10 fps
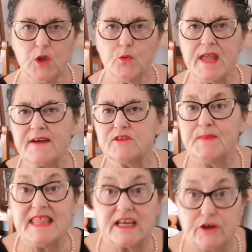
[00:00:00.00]
We have to
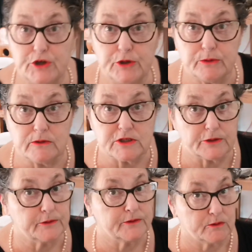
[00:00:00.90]
be there at noon,
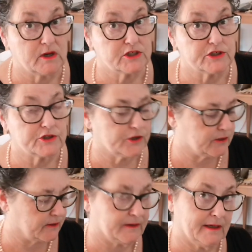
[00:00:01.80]
so the rush is
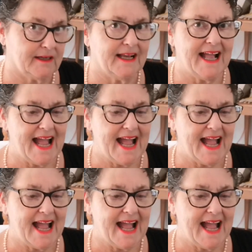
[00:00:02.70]
on, right?